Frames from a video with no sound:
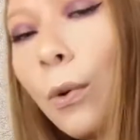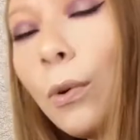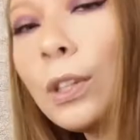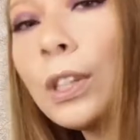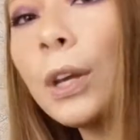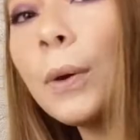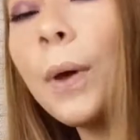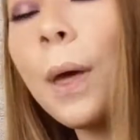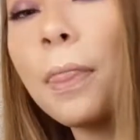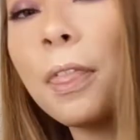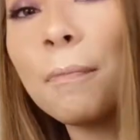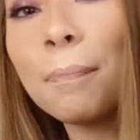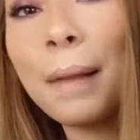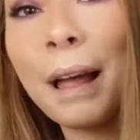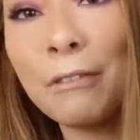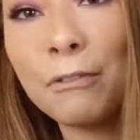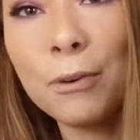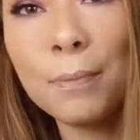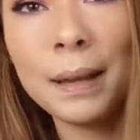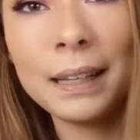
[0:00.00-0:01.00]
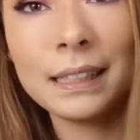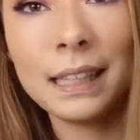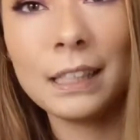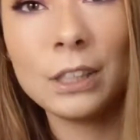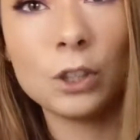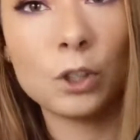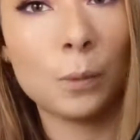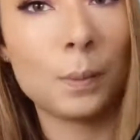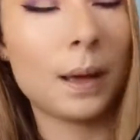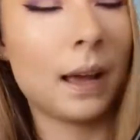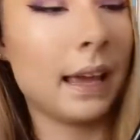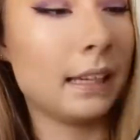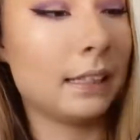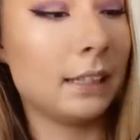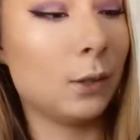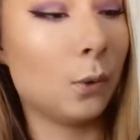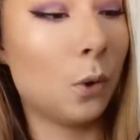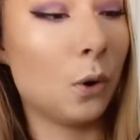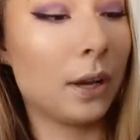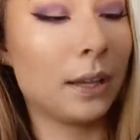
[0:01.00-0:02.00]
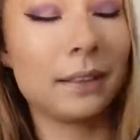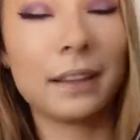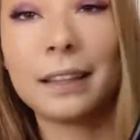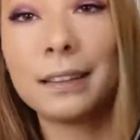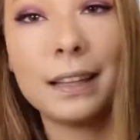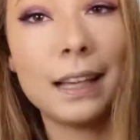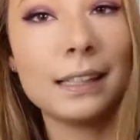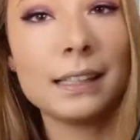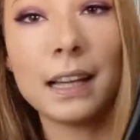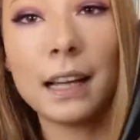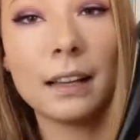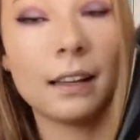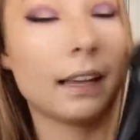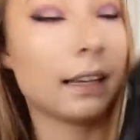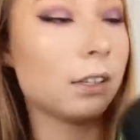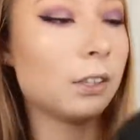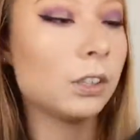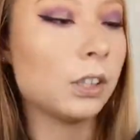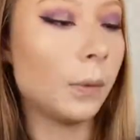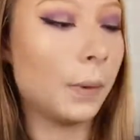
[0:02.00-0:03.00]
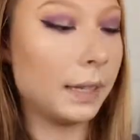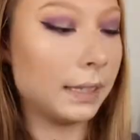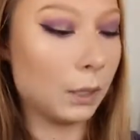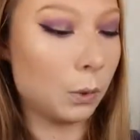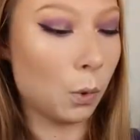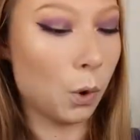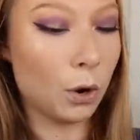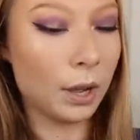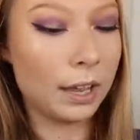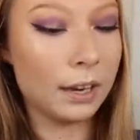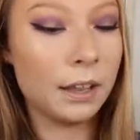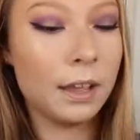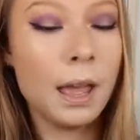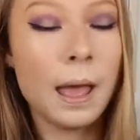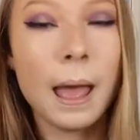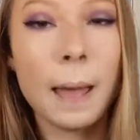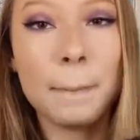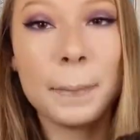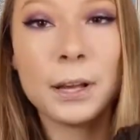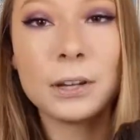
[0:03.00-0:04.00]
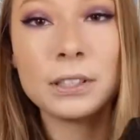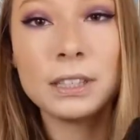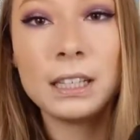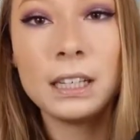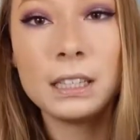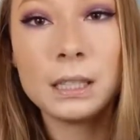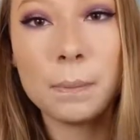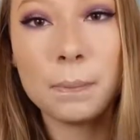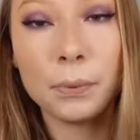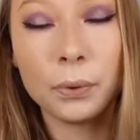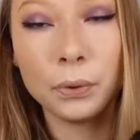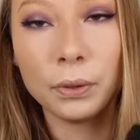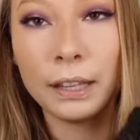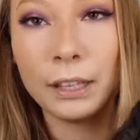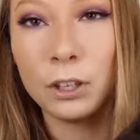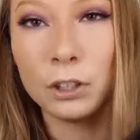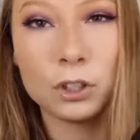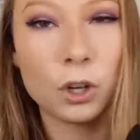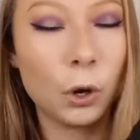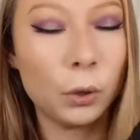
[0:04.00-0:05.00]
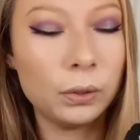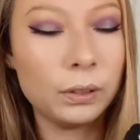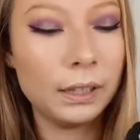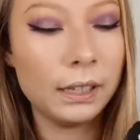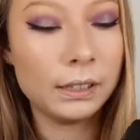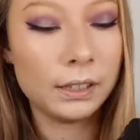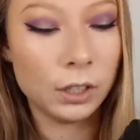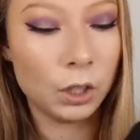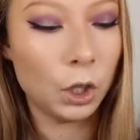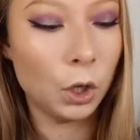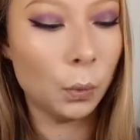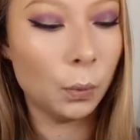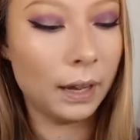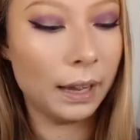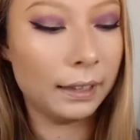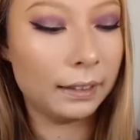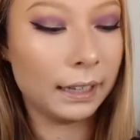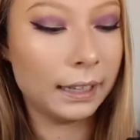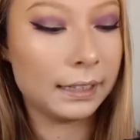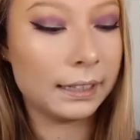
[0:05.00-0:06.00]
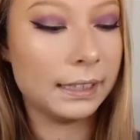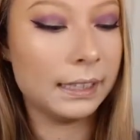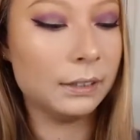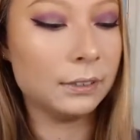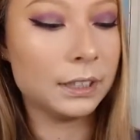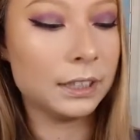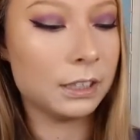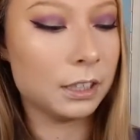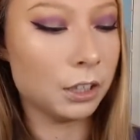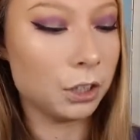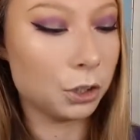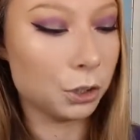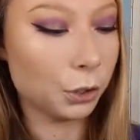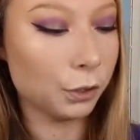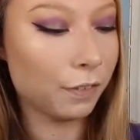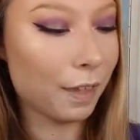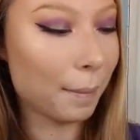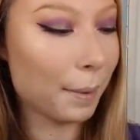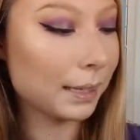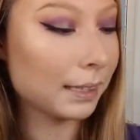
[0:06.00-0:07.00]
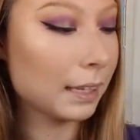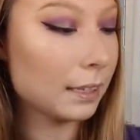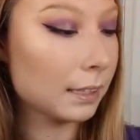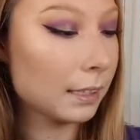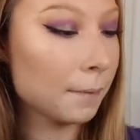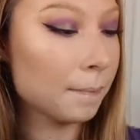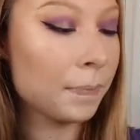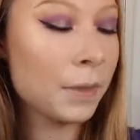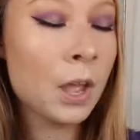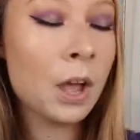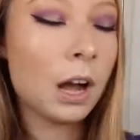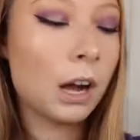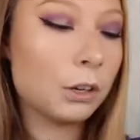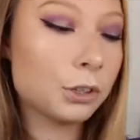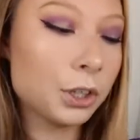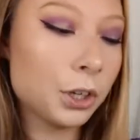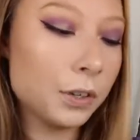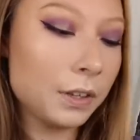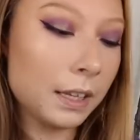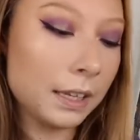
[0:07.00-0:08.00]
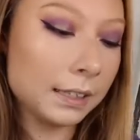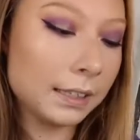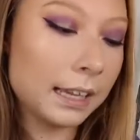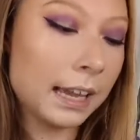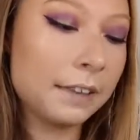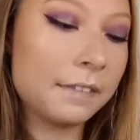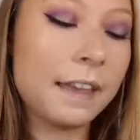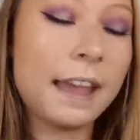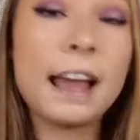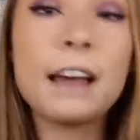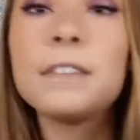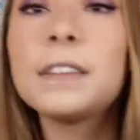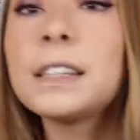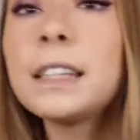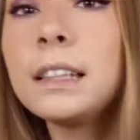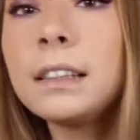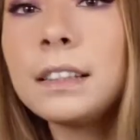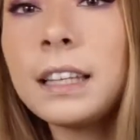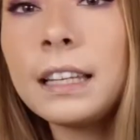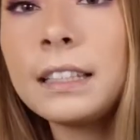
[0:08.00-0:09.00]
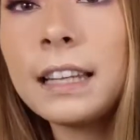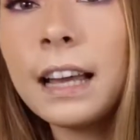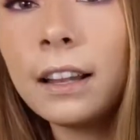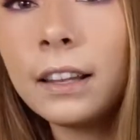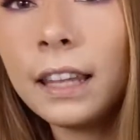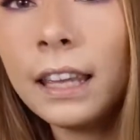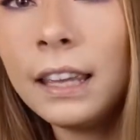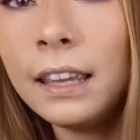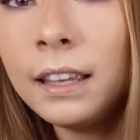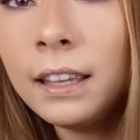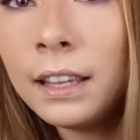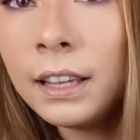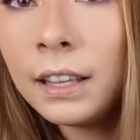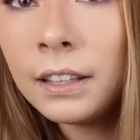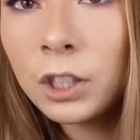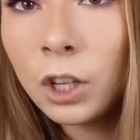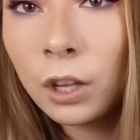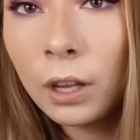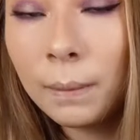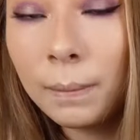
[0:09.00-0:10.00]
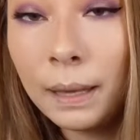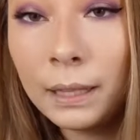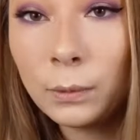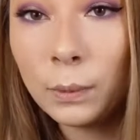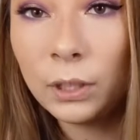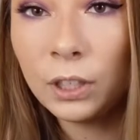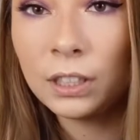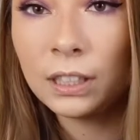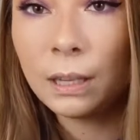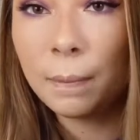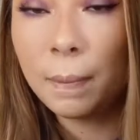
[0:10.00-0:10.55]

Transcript: Also, the platform makes these super easy to walk in. Like, these are, like, so easy to walk in. And because it is a boot, like, you're totally secure and, like, sealed into the shoe, if that makes sense. I'll show you the inside. They have this little detail here. So, it means when you're